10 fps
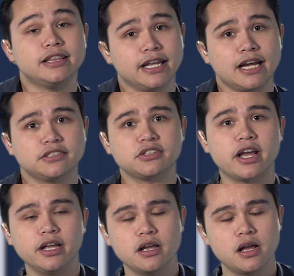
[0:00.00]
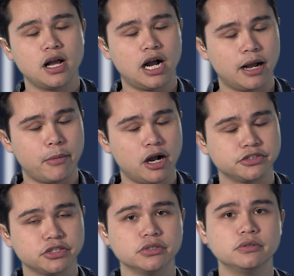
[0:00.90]
then I say, I'm on
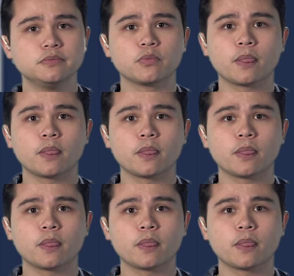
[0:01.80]
2,